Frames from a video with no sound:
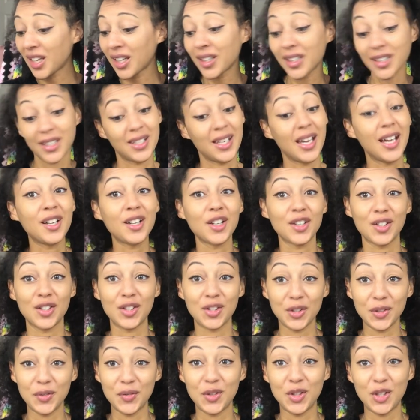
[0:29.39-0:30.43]
because I got
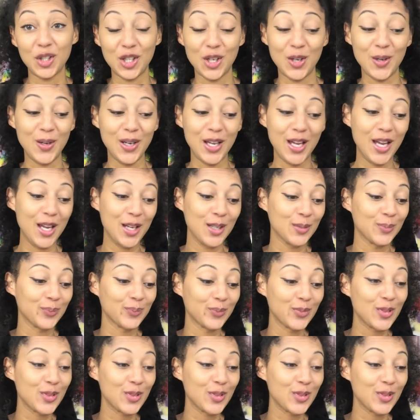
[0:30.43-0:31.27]
stuff to show you.